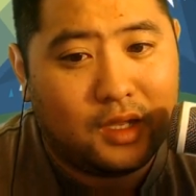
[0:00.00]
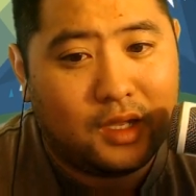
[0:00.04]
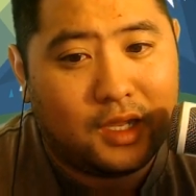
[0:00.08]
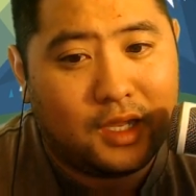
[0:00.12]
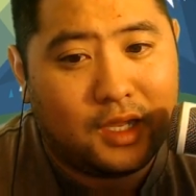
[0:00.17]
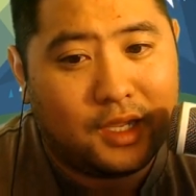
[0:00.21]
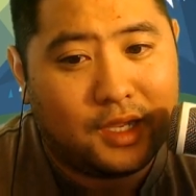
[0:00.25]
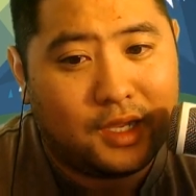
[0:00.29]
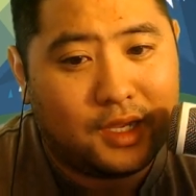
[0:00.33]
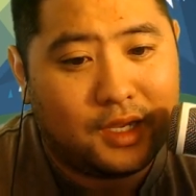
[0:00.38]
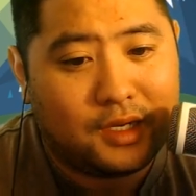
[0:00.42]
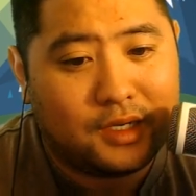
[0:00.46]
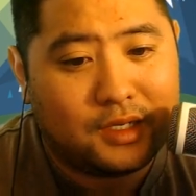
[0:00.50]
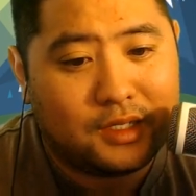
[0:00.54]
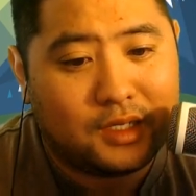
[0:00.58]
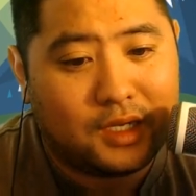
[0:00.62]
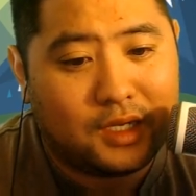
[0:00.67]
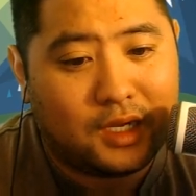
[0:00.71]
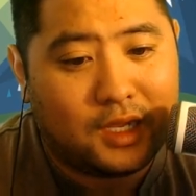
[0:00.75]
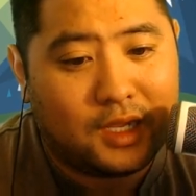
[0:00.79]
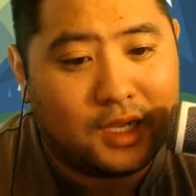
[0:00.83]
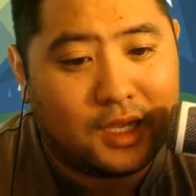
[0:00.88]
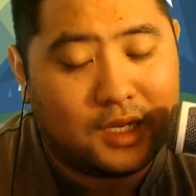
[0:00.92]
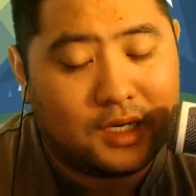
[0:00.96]
and
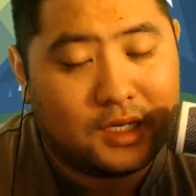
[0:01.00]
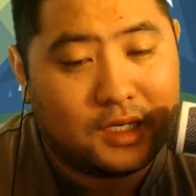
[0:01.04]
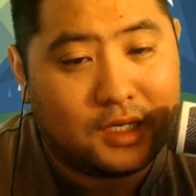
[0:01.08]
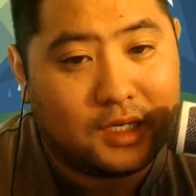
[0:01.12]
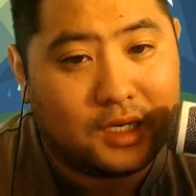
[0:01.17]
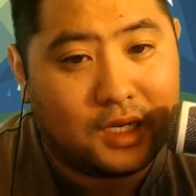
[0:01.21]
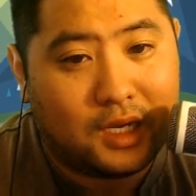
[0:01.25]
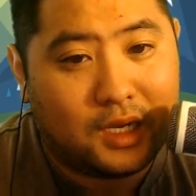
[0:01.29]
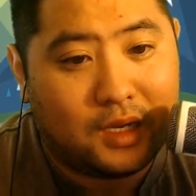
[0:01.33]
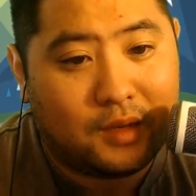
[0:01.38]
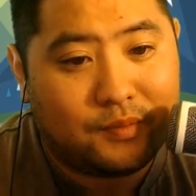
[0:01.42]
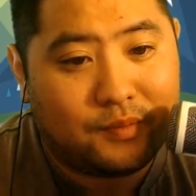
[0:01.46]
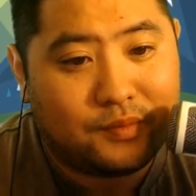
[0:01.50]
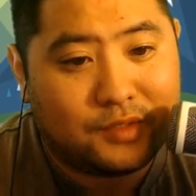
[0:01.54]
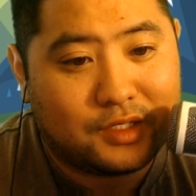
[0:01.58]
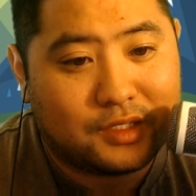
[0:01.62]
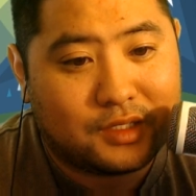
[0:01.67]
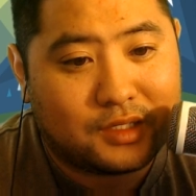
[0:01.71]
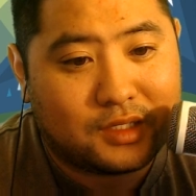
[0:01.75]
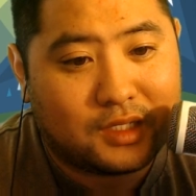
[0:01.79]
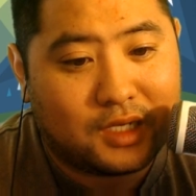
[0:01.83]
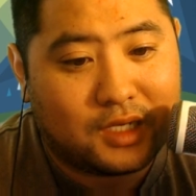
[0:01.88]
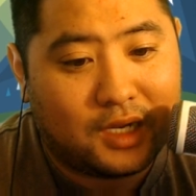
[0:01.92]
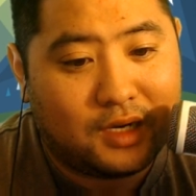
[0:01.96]
ended up
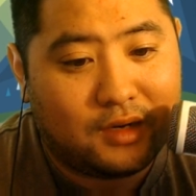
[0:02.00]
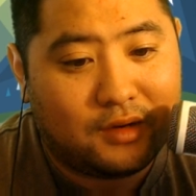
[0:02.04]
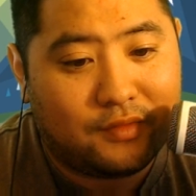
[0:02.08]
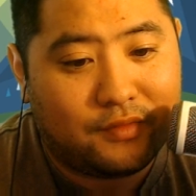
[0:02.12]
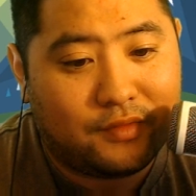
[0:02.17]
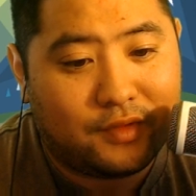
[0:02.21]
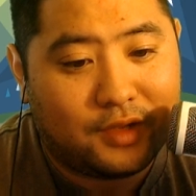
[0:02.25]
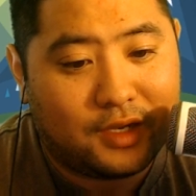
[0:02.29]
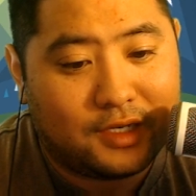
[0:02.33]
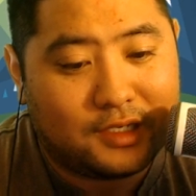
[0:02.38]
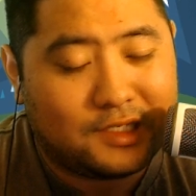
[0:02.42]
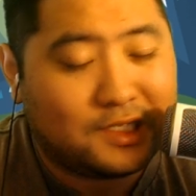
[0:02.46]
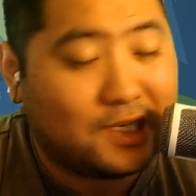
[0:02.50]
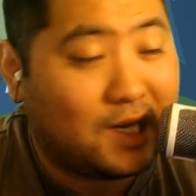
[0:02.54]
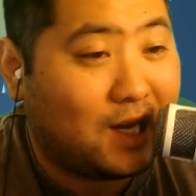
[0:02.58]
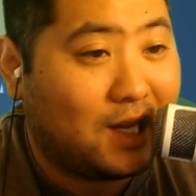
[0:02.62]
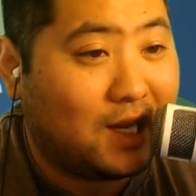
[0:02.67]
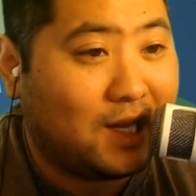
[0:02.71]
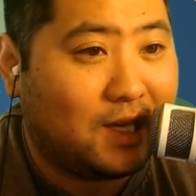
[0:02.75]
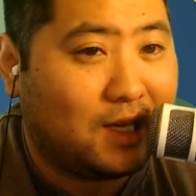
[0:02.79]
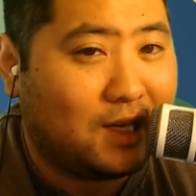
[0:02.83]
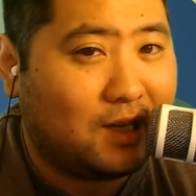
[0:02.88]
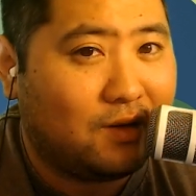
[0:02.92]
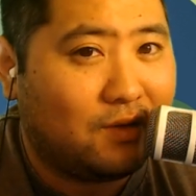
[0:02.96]
just kind of like
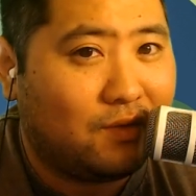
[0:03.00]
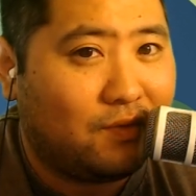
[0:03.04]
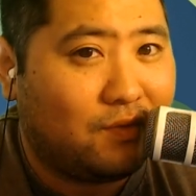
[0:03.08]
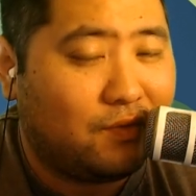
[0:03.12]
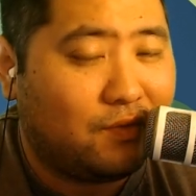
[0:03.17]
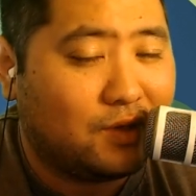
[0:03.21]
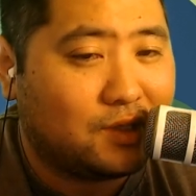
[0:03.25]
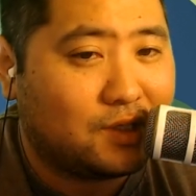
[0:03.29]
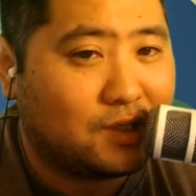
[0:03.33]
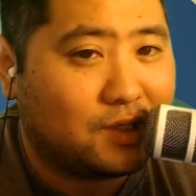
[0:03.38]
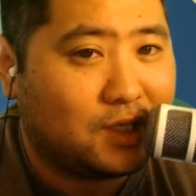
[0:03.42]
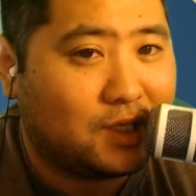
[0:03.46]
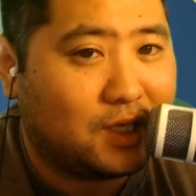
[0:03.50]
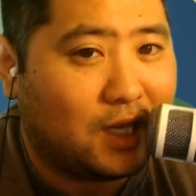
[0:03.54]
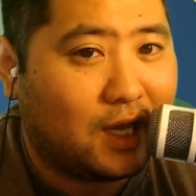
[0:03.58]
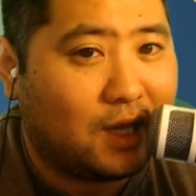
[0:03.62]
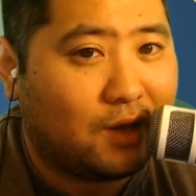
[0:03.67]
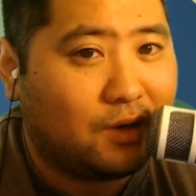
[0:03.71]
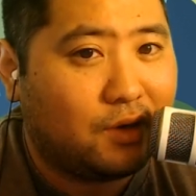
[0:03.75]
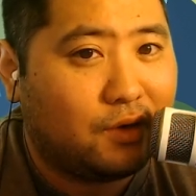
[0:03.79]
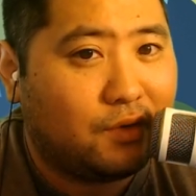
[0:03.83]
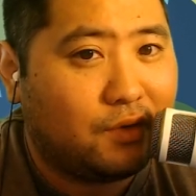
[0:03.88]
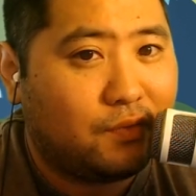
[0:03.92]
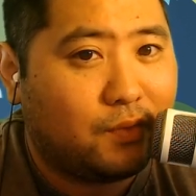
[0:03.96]
dying and fizzling
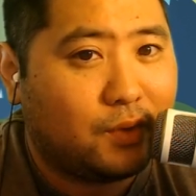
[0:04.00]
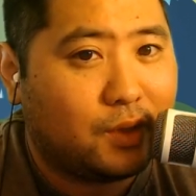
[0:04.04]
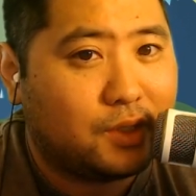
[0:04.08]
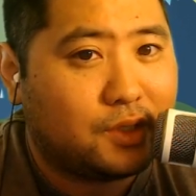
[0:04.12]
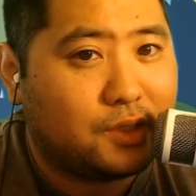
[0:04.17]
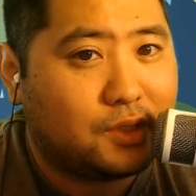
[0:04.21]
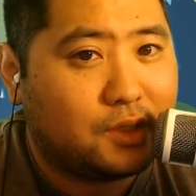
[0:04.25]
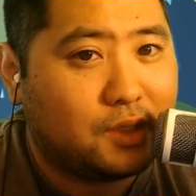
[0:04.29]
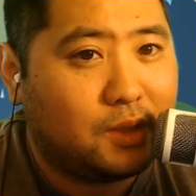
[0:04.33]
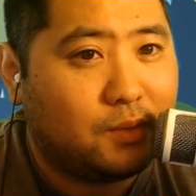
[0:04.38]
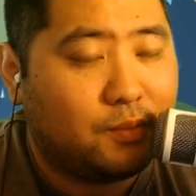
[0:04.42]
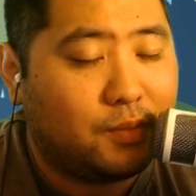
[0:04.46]
out, unfortunately.